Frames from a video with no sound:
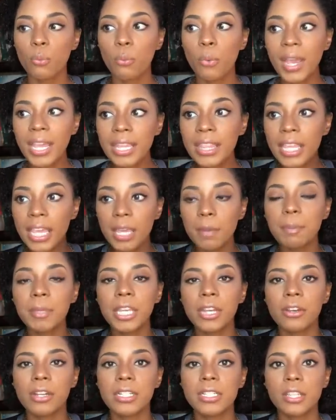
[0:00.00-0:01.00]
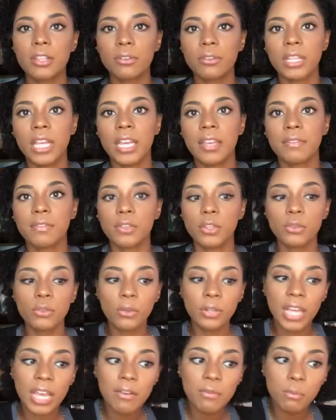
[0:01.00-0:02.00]
when they appear into their life, you
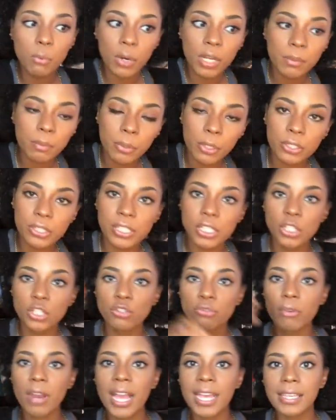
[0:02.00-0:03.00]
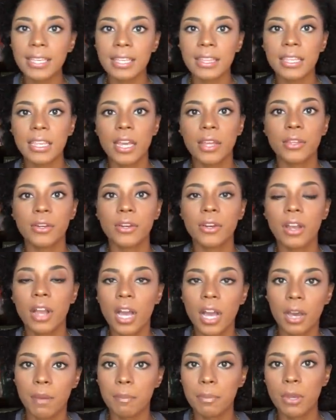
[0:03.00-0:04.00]
don't have one person dragging the other
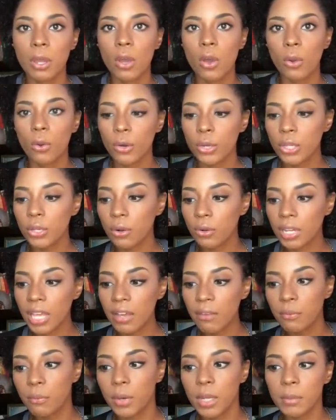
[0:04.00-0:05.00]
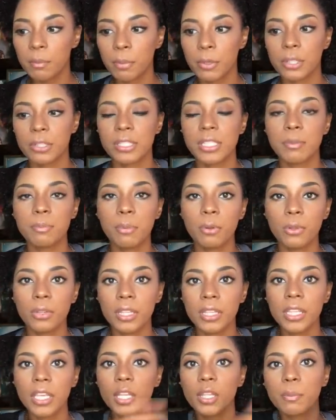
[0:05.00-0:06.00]
up or you don't have one person
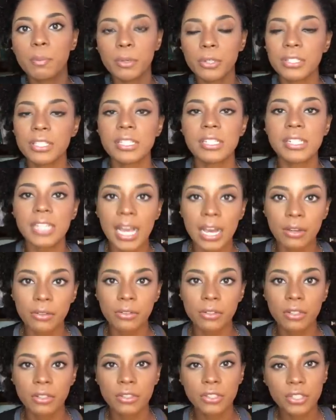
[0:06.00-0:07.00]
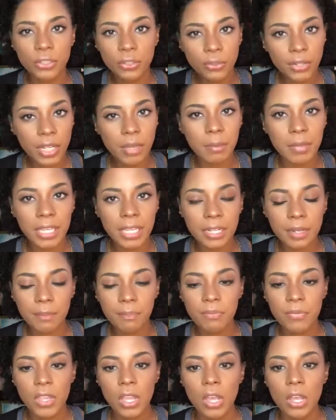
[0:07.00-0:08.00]
pulling the other person down. Do you know what I mean?
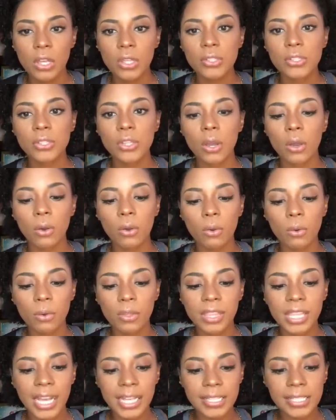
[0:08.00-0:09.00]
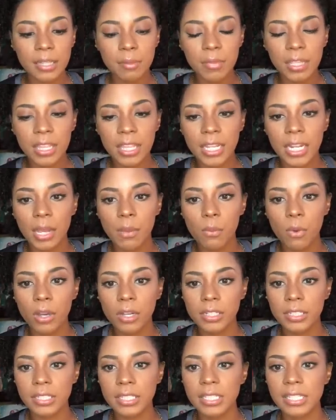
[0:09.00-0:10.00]
So that's something that I
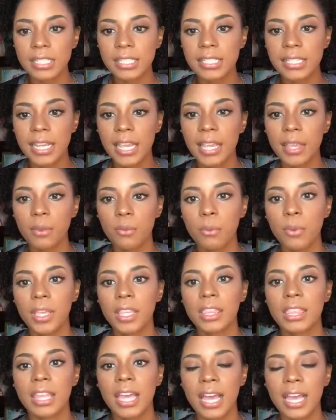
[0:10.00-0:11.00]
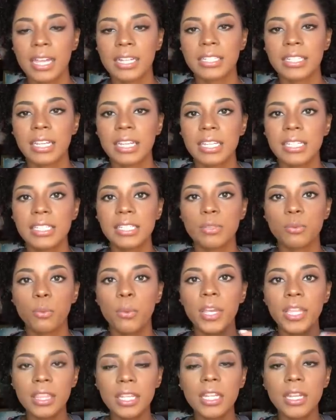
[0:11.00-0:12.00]
want to say with that is
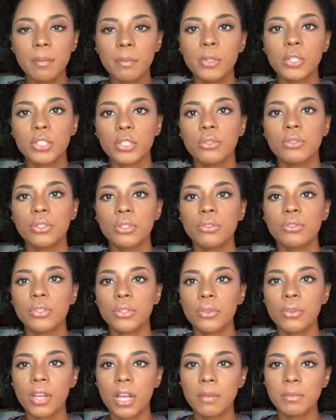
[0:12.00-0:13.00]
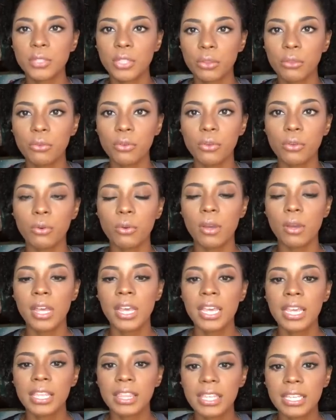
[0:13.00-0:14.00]
when the number 222 comes through,
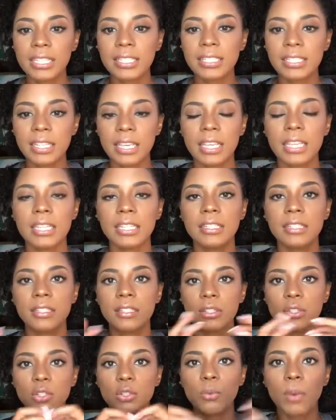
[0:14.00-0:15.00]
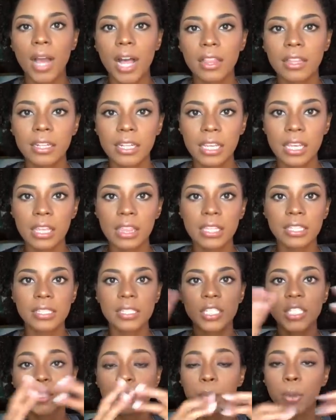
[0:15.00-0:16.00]
this is duality,
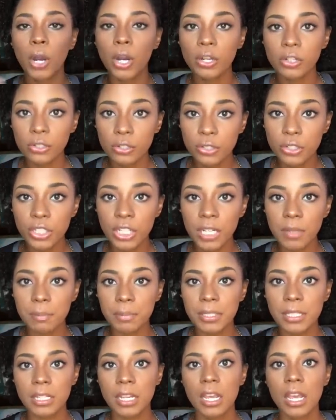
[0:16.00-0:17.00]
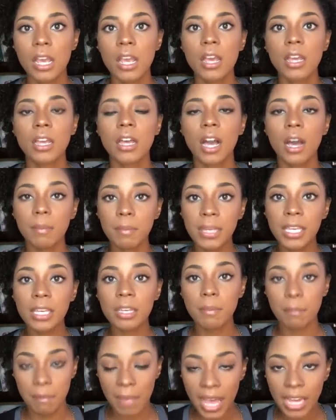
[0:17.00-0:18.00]
this is partnerships
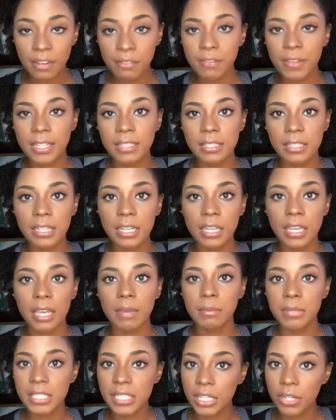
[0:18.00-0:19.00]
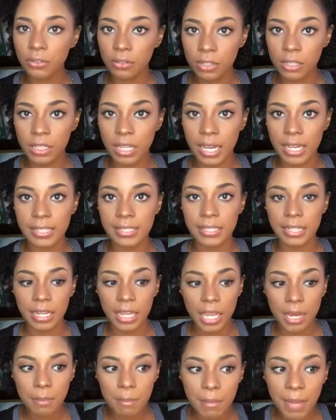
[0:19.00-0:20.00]
coming, manifesting and materializing
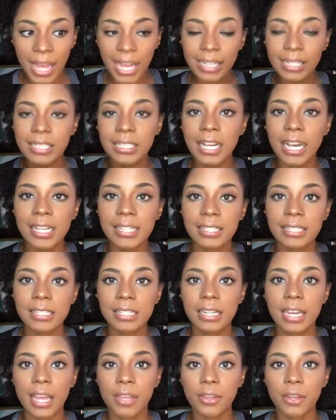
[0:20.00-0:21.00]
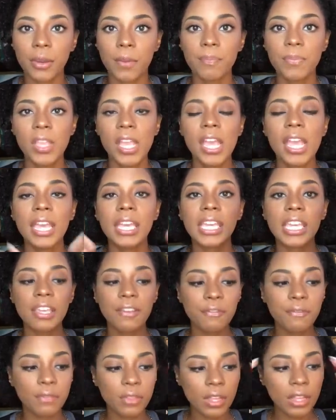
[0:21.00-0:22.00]
and magnetizing together.
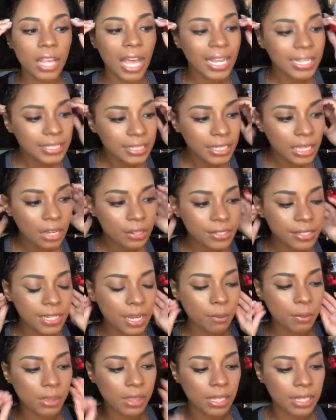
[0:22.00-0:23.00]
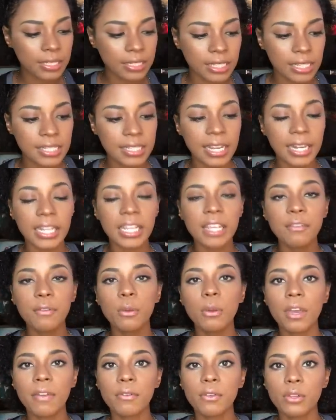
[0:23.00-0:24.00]
If the last thing I'll say with this is that if
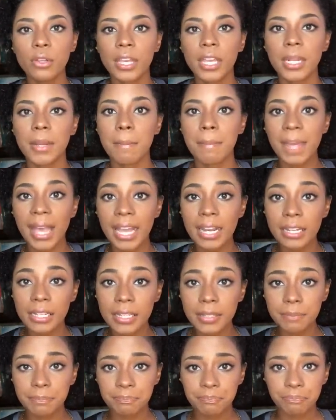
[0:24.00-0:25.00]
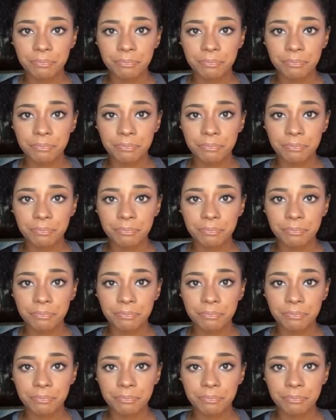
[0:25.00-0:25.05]
you ever look at a magnet,